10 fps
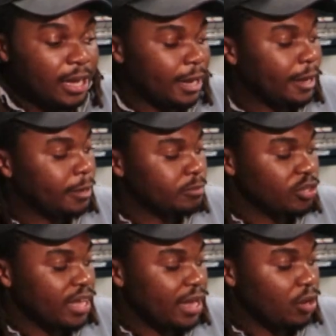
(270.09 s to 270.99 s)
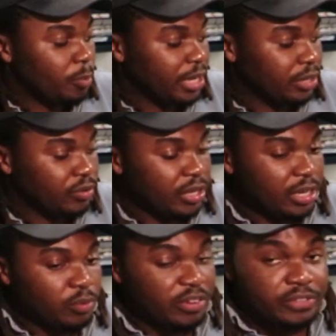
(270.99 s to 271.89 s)
Opaque acrylic.
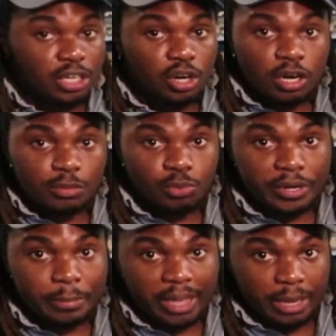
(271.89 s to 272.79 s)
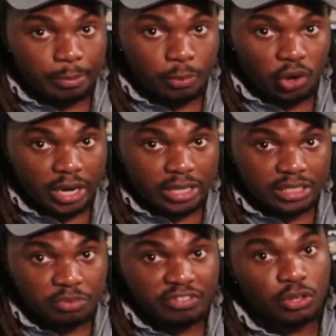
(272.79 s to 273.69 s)
We've done cardboard and paper products,
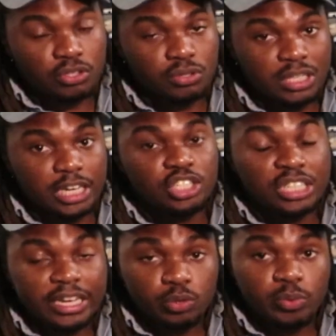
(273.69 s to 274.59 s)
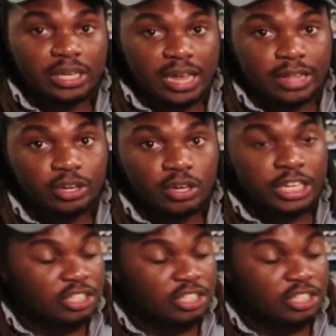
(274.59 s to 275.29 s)
and we've also done genuine leather.